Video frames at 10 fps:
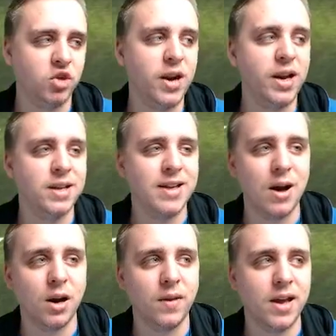by trading
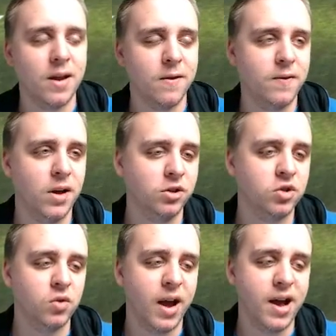down in the
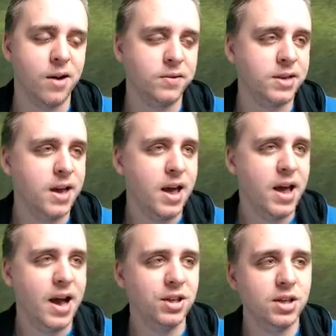NFL draft.
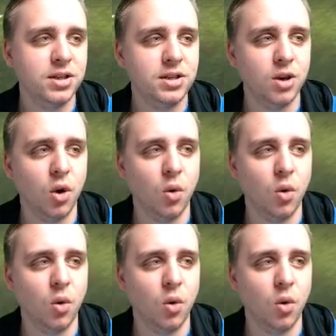I just